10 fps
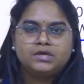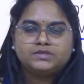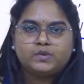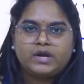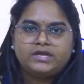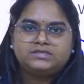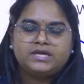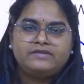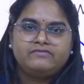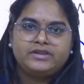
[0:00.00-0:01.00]
So what is
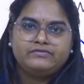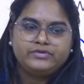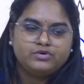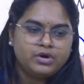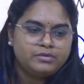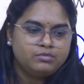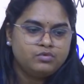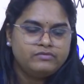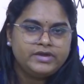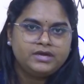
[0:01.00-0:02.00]
that? When you are
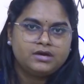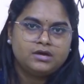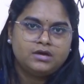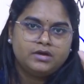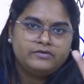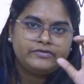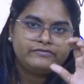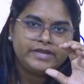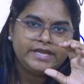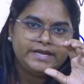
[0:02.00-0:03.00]
moving
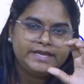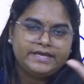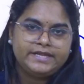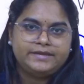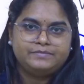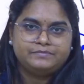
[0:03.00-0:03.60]
15 degree